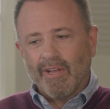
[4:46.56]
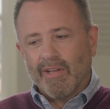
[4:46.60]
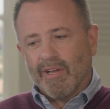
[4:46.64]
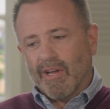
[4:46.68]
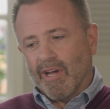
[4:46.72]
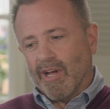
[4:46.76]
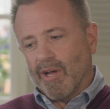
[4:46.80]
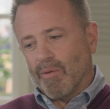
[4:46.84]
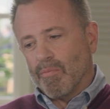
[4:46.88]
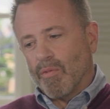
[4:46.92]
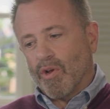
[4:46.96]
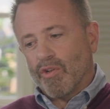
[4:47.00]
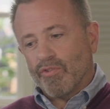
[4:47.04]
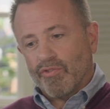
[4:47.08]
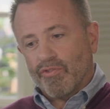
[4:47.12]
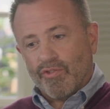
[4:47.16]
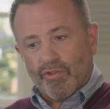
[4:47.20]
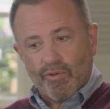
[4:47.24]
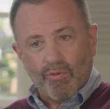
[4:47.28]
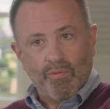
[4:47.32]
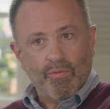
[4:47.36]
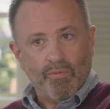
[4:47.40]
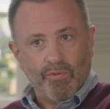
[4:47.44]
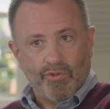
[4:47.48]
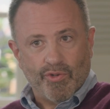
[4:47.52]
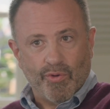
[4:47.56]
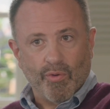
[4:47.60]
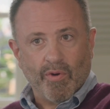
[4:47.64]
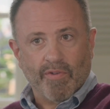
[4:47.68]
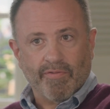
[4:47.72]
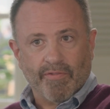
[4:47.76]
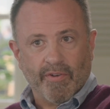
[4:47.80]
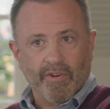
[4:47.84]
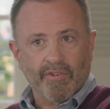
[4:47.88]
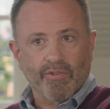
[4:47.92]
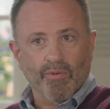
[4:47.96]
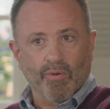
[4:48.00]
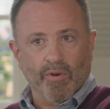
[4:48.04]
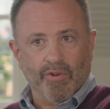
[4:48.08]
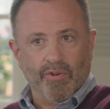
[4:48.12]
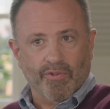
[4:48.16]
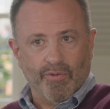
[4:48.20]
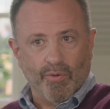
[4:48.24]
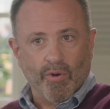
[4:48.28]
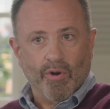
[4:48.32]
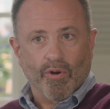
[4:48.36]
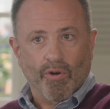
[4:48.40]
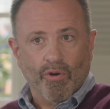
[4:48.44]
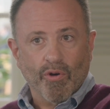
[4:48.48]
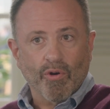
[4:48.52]
um, to, to our front door, to
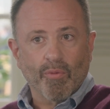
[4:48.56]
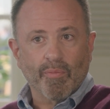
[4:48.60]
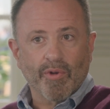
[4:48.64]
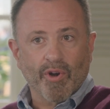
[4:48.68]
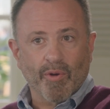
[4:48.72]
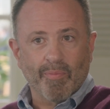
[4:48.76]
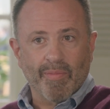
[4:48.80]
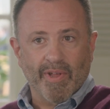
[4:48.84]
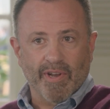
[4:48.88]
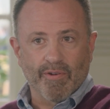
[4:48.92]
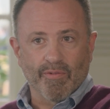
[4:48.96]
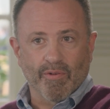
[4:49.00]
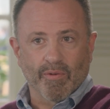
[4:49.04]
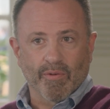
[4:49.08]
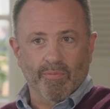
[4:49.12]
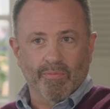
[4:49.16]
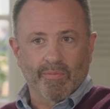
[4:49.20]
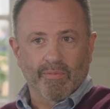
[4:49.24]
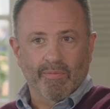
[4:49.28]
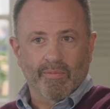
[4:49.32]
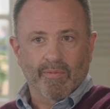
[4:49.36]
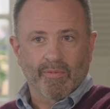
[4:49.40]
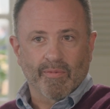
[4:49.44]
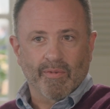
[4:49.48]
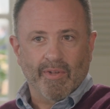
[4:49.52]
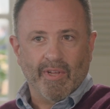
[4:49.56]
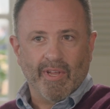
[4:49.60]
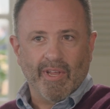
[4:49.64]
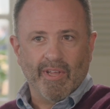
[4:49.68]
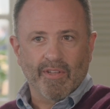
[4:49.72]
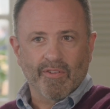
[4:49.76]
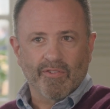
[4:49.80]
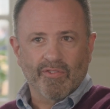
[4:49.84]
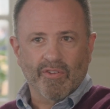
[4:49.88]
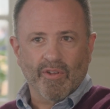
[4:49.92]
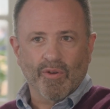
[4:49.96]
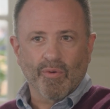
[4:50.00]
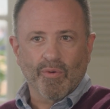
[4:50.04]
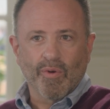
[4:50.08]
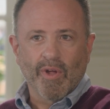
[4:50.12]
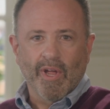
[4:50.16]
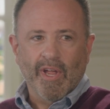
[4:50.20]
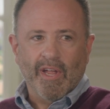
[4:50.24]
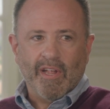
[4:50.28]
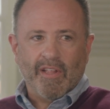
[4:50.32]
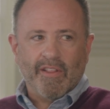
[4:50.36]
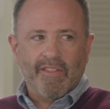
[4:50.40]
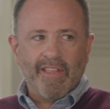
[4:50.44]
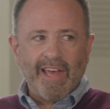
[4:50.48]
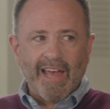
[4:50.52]
our home and our bedroom. And so
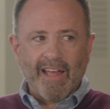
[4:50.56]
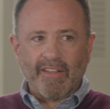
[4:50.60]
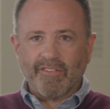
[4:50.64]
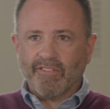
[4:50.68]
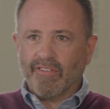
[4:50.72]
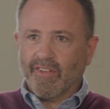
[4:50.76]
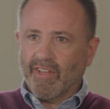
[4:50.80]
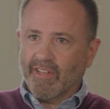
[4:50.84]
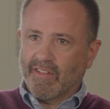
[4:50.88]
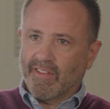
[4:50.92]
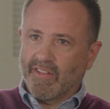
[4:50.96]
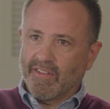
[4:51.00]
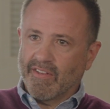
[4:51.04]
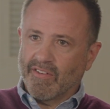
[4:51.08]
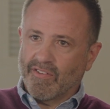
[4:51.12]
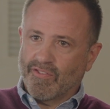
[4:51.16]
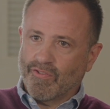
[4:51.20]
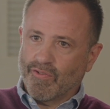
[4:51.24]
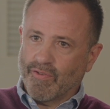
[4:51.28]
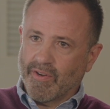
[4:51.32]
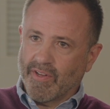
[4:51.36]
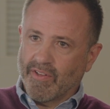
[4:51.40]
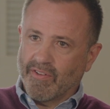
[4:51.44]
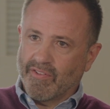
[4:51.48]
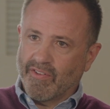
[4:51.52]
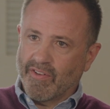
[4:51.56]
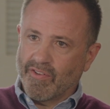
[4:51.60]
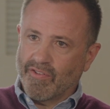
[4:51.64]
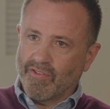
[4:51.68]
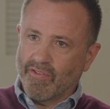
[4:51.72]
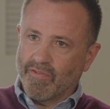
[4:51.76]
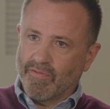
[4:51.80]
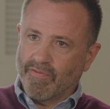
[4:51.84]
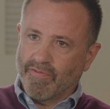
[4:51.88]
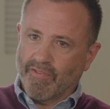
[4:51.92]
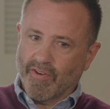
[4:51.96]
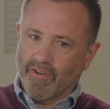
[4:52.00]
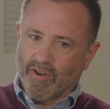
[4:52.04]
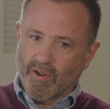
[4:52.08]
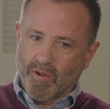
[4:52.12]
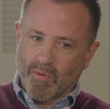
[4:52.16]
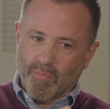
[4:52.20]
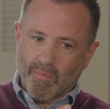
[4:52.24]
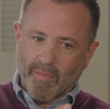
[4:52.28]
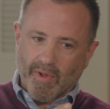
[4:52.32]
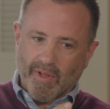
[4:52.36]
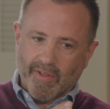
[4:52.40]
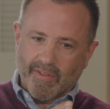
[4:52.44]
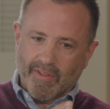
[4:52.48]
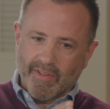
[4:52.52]
that's like this transition
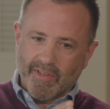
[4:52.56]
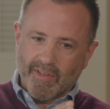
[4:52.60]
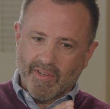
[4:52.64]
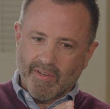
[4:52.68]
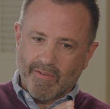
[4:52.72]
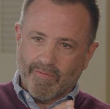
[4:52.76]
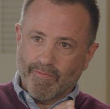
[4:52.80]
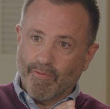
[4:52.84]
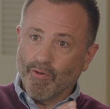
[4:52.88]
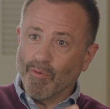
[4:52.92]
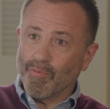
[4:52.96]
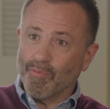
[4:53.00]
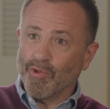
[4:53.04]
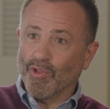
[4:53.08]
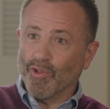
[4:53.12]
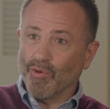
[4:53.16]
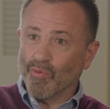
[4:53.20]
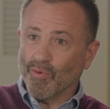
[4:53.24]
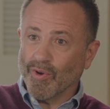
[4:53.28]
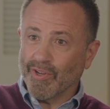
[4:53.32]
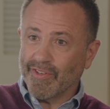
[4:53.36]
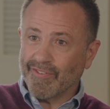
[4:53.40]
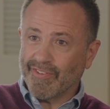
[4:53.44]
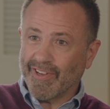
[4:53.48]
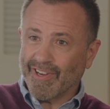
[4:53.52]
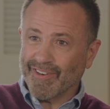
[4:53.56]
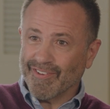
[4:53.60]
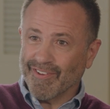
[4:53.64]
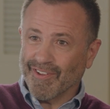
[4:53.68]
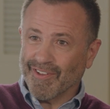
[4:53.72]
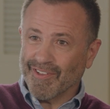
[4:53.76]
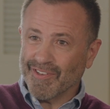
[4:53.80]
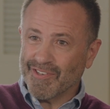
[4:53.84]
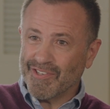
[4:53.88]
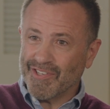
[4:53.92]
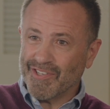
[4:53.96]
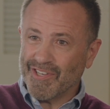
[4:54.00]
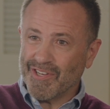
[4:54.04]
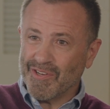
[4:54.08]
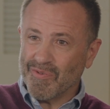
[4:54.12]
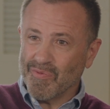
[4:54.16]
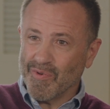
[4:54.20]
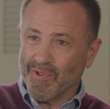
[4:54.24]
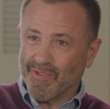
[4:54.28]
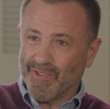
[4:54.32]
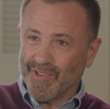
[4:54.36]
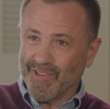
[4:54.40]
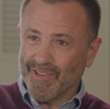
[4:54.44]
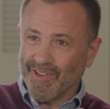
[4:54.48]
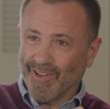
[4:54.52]
from the Formula One technology
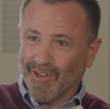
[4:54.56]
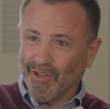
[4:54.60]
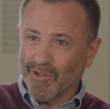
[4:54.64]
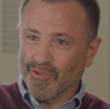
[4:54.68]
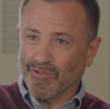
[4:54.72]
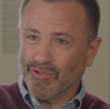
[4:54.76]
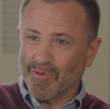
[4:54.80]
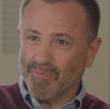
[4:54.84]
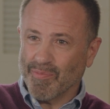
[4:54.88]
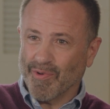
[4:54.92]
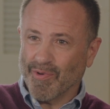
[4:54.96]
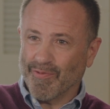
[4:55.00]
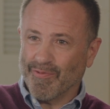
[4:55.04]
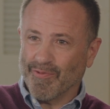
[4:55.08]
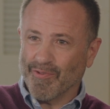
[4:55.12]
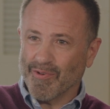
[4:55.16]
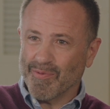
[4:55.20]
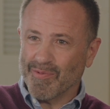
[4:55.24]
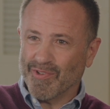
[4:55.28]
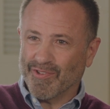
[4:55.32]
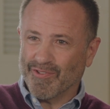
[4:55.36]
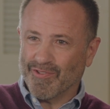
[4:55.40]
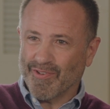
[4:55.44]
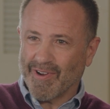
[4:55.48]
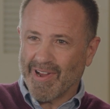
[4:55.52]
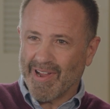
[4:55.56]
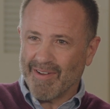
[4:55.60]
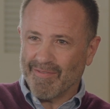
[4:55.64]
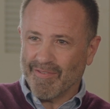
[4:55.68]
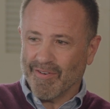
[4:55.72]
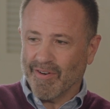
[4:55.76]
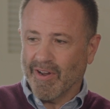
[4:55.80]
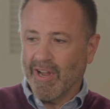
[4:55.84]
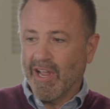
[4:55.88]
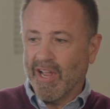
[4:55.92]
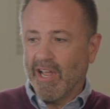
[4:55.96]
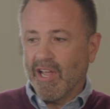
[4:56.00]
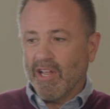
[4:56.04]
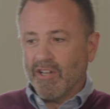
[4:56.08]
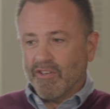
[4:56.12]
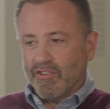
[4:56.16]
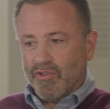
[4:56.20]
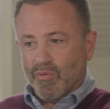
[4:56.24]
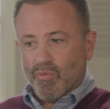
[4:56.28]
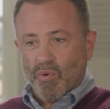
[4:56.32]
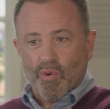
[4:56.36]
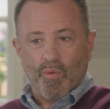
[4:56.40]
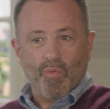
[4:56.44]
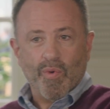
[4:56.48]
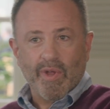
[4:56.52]
with the ultra performance driver to
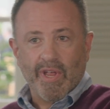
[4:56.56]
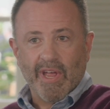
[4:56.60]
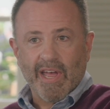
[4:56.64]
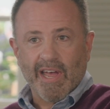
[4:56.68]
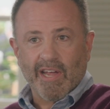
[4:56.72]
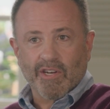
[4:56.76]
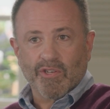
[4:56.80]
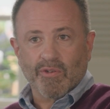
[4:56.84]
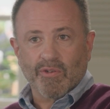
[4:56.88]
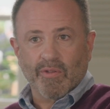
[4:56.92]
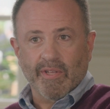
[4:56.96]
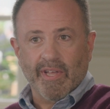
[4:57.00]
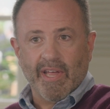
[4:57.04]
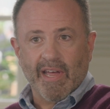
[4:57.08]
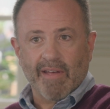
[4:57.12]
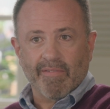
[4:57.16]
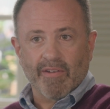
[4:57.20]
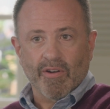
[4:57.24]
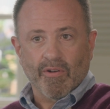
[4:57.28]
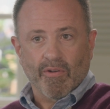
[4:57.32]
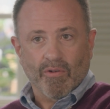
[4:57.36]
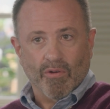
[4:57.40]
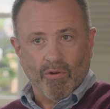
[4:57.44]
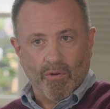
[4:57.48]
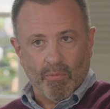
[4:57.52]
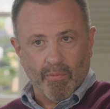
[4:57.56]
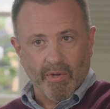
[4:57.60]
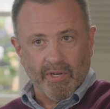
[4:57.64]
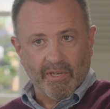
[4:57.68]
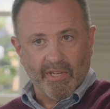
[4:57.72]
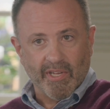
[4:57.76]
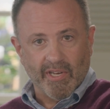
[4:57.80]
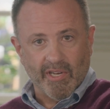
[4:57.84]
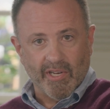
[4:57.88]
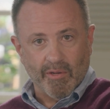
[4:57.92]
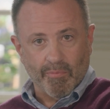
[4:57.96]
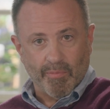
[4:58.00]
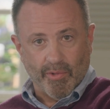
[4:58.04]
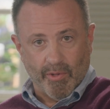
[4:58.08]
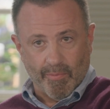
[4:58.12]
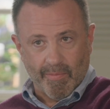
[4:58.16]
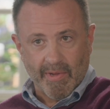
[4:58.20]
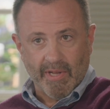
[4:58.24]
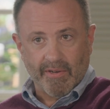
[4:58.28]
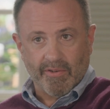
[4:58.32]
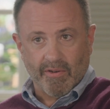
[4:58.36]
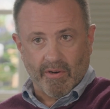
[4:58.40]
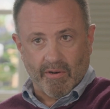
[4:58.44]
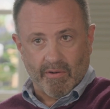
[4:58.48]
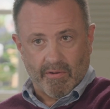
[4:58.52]
what we actually have at home and can
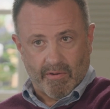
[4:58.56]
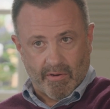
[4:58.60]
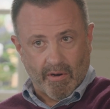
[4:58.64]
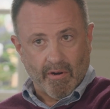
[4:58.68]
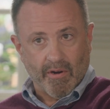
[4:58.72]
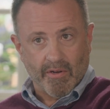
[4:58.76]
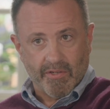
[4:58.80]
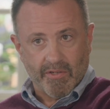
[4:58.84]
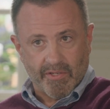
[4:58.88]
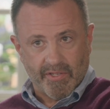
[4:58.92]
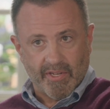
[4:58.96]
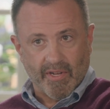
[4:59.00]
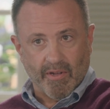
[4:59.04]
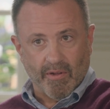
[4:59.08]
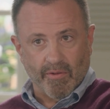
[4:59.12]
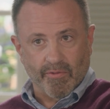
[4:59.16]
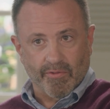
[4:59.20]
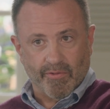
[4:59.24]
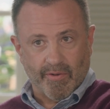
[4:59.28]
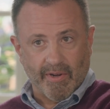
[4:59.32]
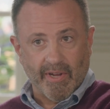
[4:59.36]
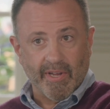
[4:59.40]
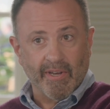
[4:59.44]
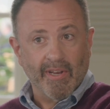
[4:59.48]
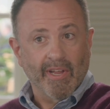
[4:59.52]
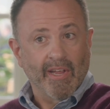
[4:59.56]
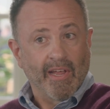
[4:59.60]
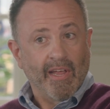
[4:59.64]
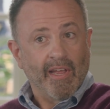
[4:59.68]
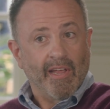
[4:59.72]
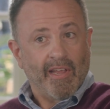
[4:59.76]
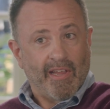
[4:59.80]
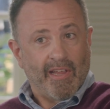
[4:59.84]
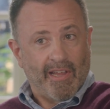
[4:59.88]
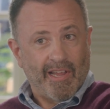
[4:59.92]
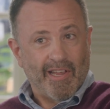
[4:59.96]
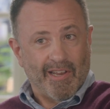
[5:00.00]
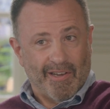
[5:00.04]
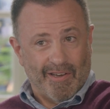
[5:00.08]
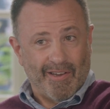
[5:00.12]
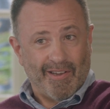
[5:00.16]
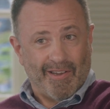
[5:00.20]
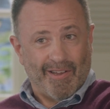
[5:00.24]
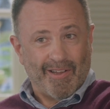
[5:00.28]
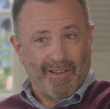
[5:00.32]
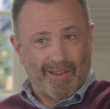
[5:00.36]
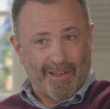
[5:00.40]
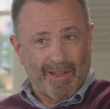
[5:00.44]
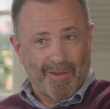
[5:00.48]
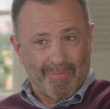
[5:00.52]
implement our, ourselves, right? And
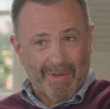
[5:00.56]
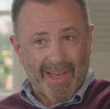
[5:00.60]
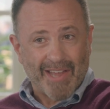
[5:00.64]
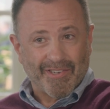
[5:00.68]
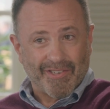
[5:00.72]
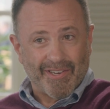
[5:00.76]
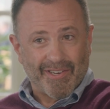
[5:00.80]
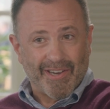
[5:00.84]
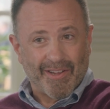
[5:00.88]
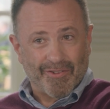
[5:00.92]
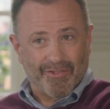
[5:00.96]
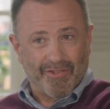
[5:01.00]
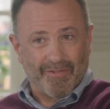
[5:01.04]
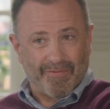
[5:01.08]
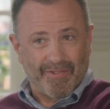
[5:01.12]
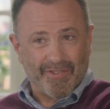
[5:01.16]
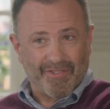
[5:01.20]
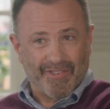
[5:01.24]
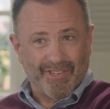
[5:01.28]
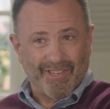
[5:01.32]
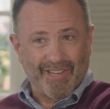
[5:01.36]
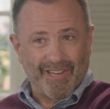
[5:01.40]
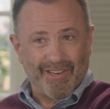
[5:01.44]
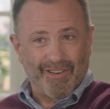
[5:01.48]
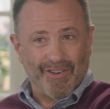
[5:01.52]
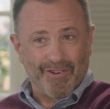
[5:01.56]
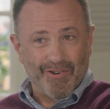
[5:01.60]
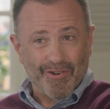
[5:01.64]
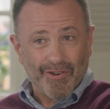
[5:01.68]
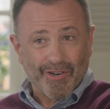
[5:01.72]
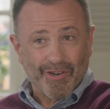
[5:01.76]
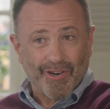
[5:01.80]
imagine how sophisticated your